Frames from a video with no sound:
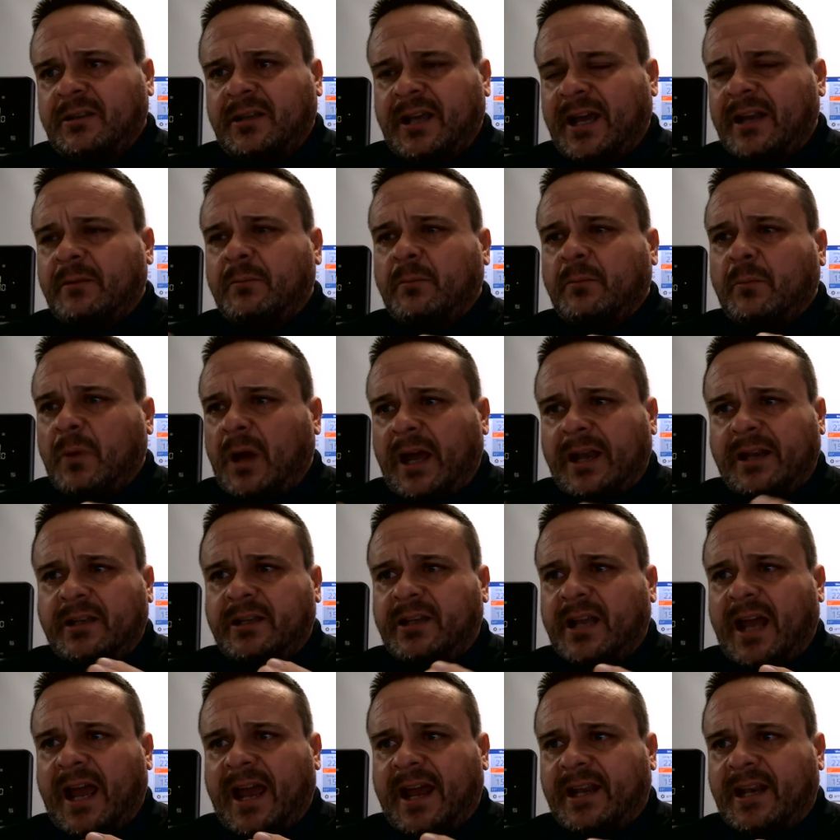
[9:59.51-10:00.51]
and
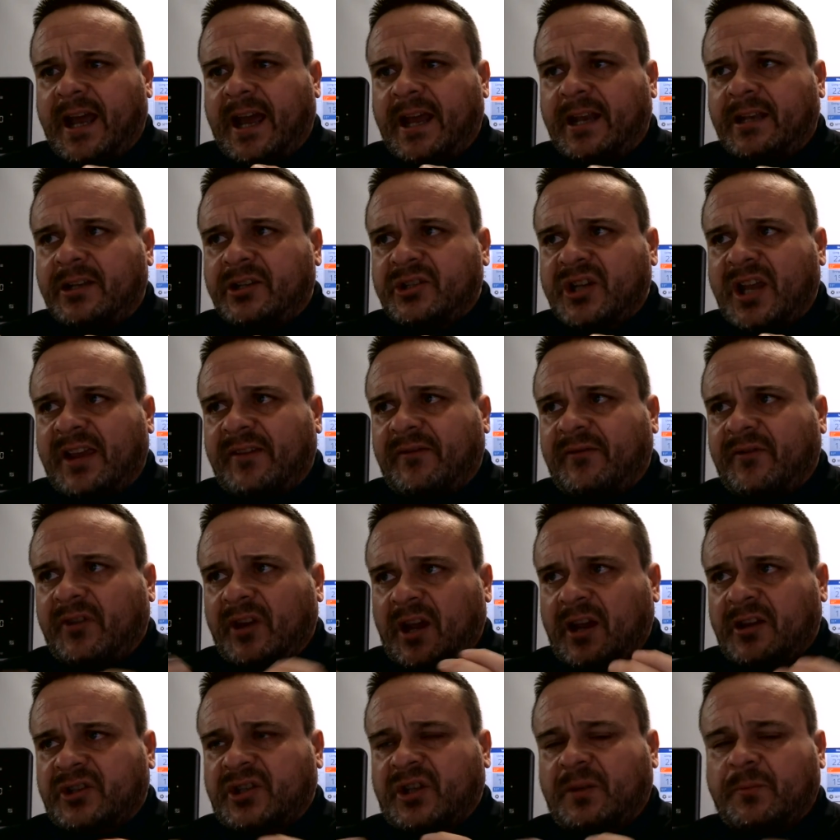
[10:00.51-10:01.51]
and and and save the
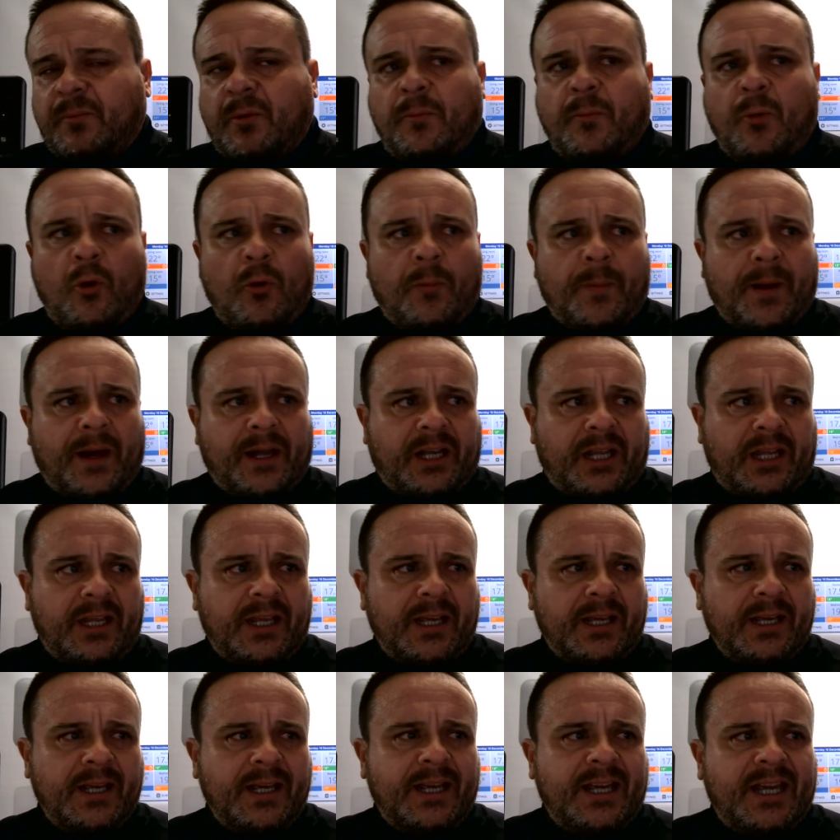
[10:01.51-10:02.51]
customer more money
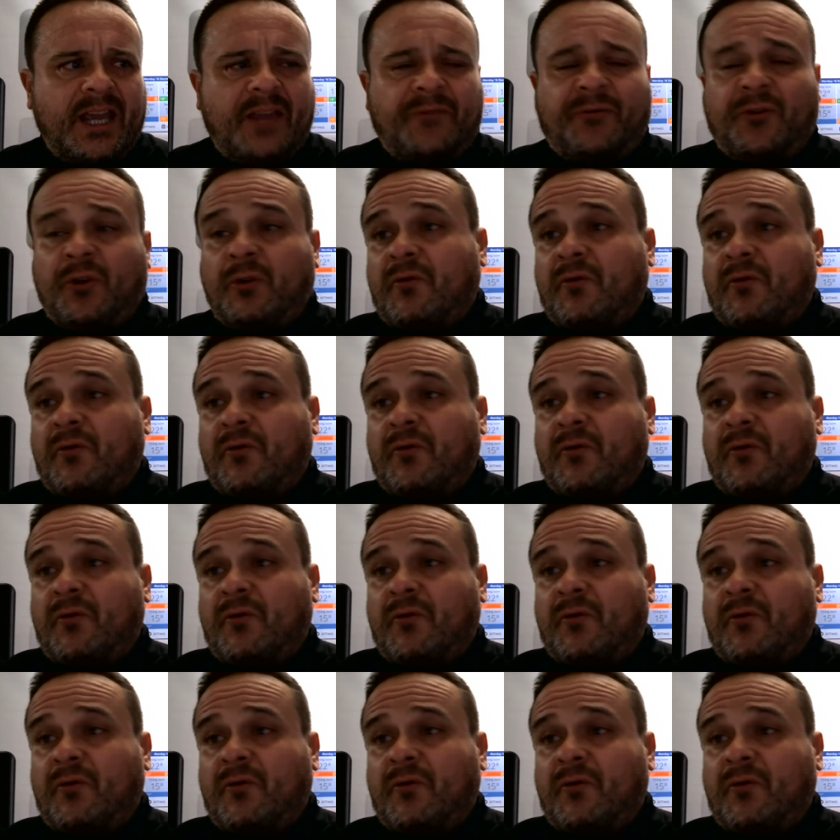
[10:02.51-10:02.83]
if